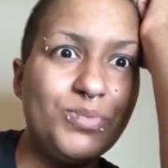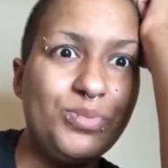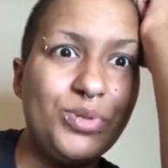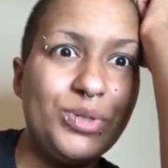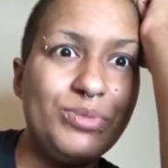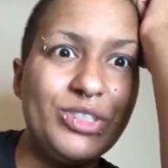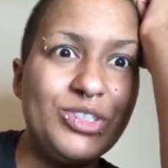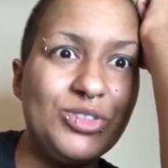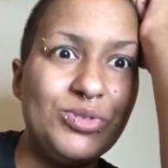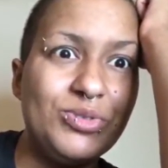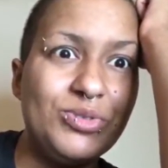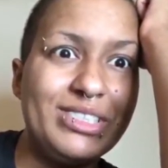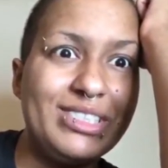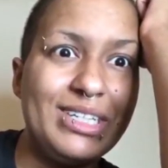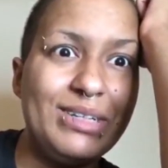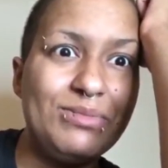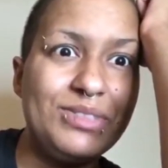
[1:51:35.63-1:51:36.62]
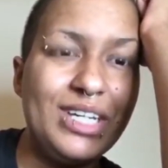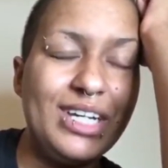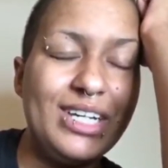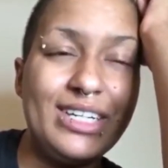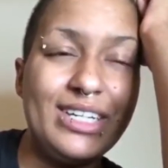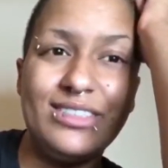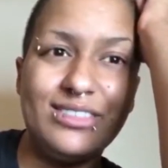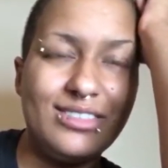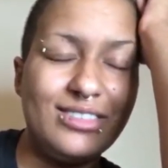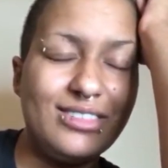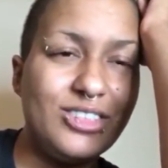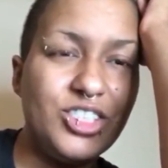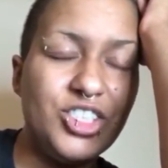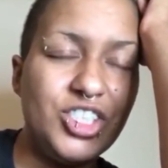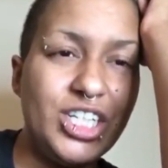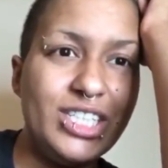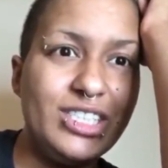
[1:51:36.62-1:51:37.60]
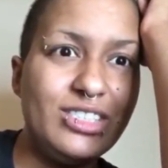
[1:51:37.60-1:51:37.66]
pretty much doing the same thing as
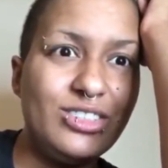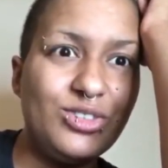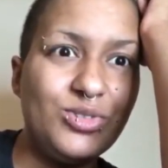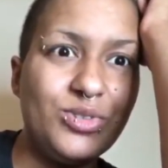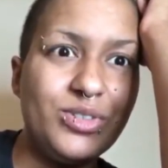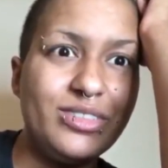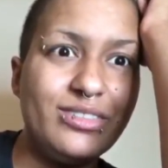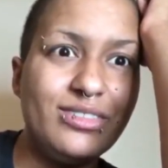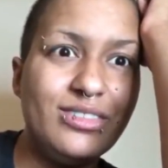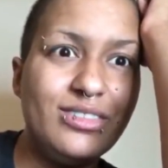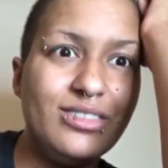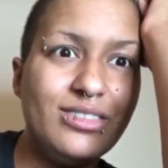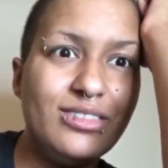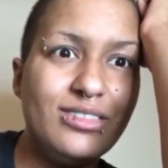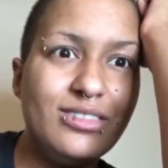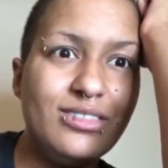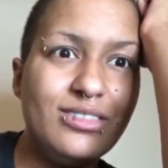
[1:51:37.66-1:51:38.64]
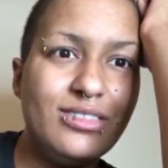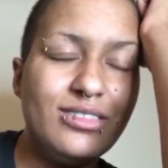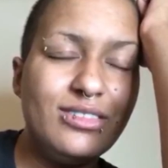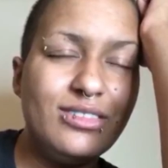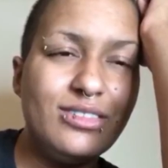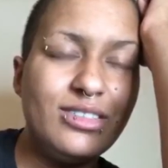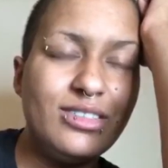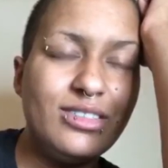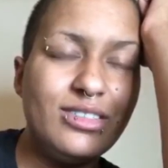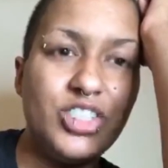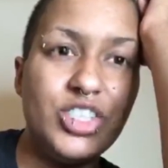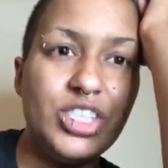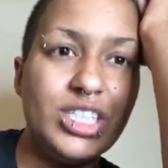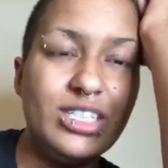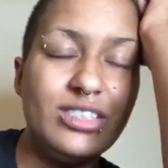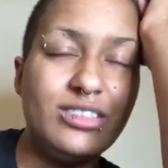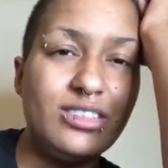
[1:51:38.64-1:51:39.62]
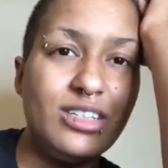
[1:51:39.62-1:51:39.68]
Shani's doing. And
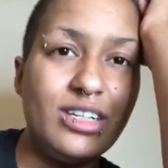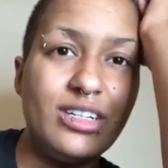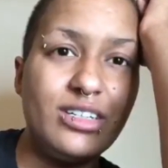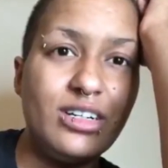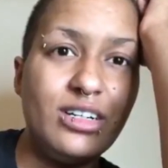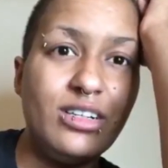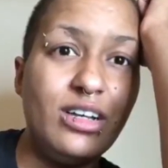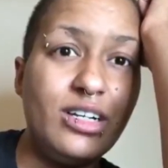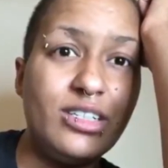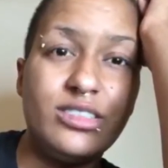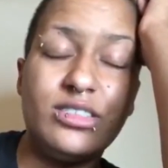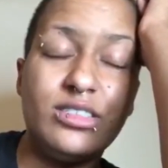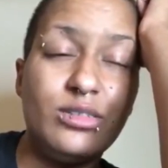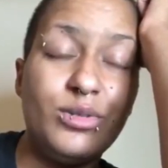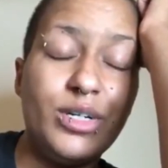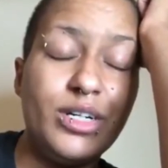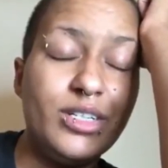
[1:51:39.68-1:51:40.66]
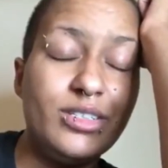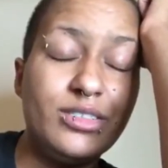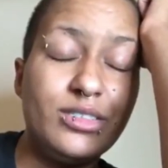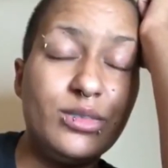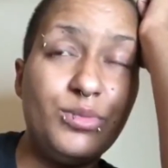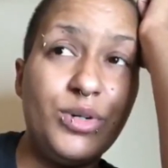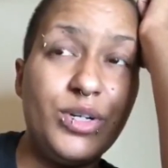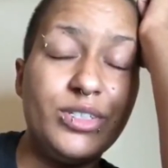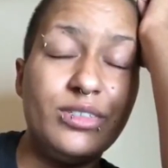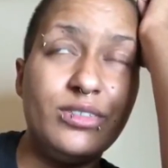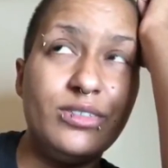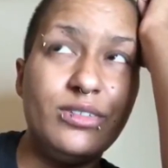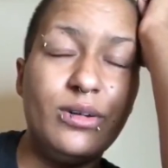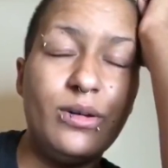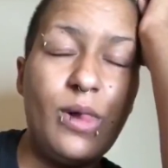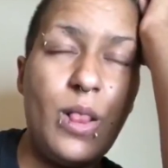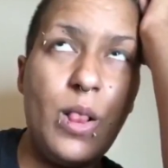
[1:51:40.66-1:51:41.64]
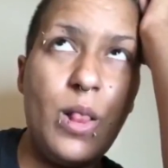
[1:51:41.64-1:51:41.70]
she gets like a lot of
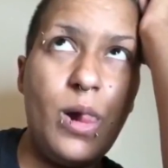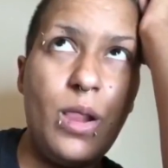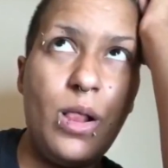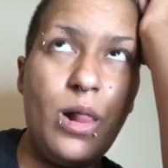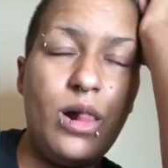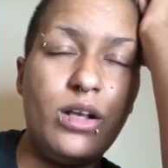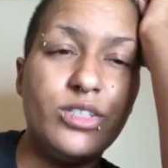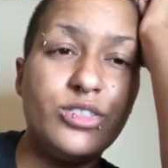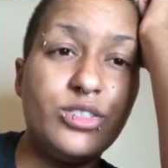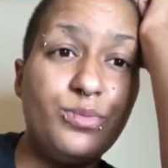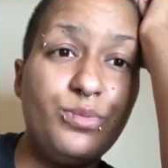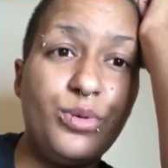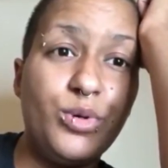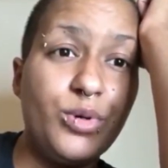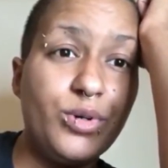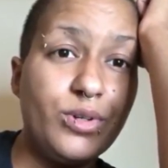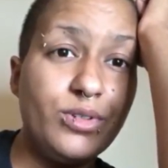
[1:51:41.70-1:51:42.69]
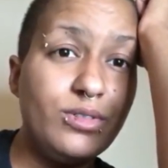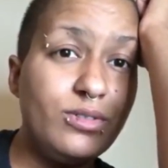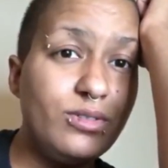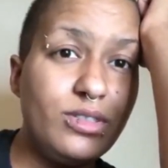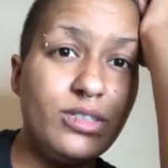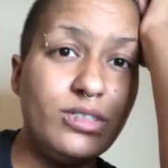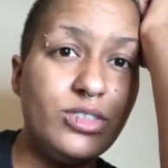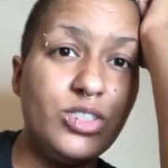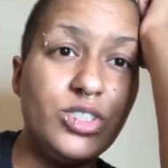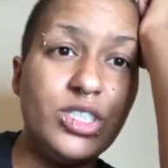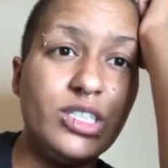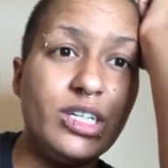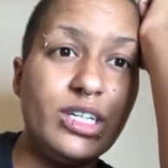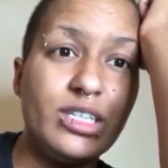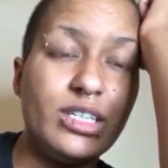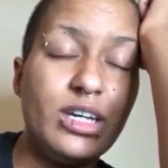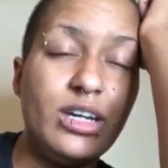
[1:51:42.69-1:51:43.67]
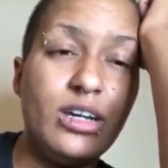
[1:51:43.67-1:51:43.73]
support and shit
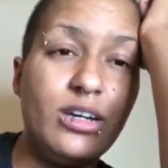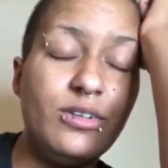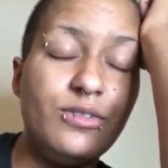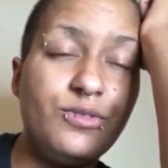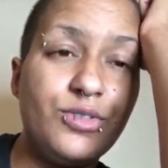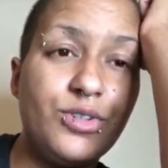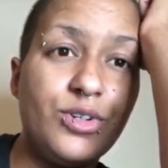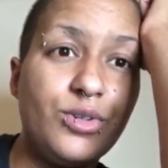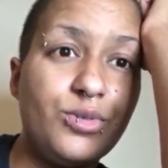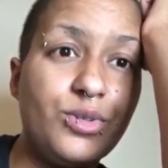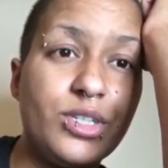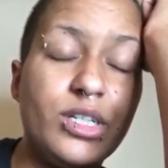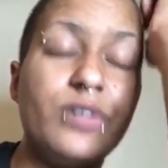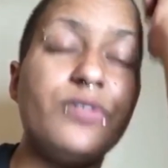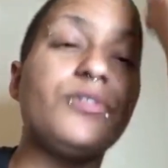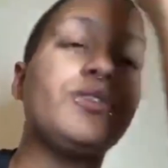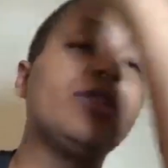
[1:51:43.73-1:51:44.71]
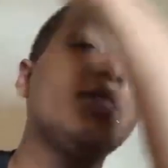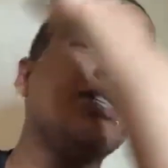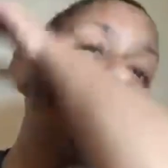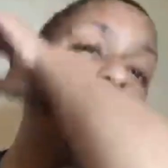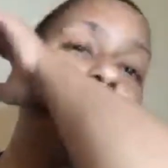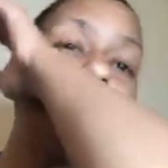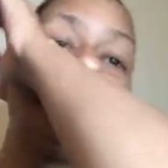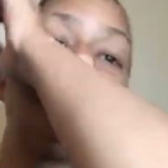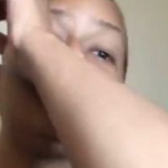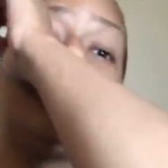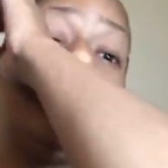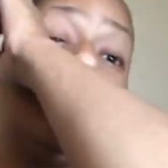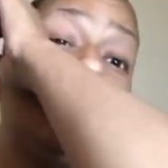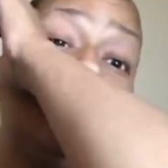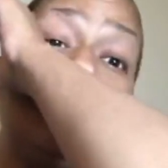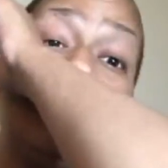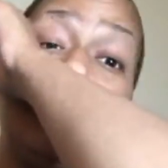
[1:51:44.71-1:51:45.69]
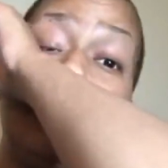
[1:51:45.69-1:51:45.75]
like that for her recovery and
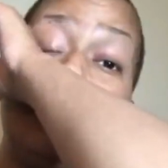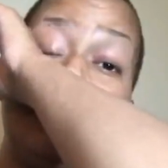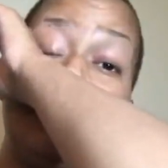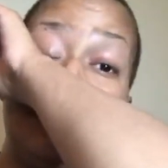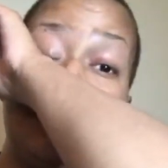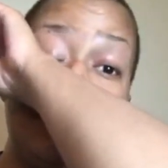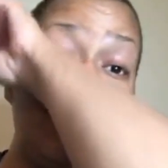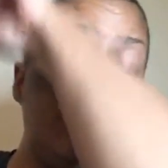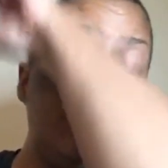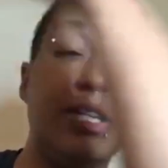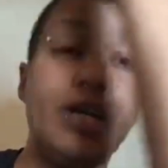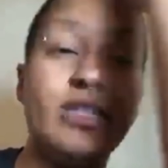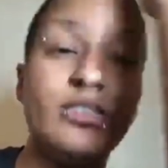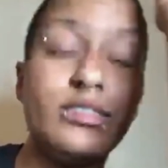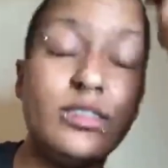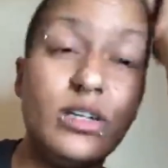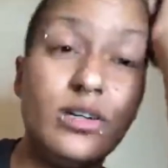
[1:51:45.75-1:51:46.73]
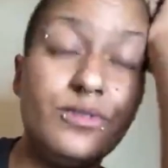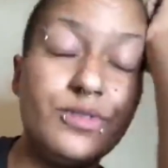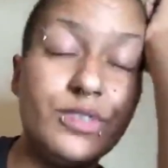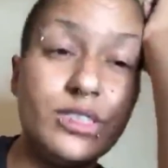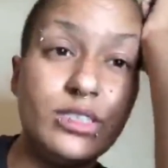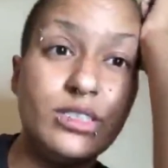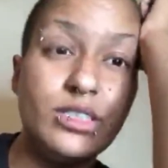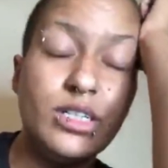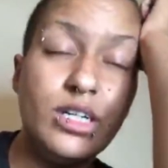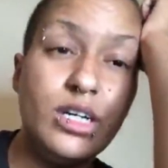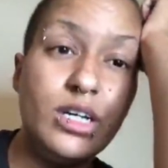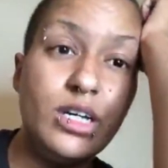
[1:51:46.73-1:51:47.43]
trying to recover and all that stuff and